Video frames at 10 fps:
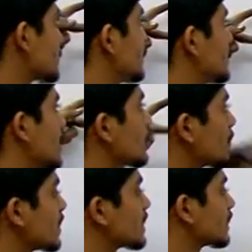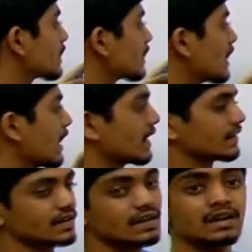between aromatic
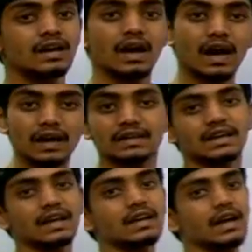and the alkyl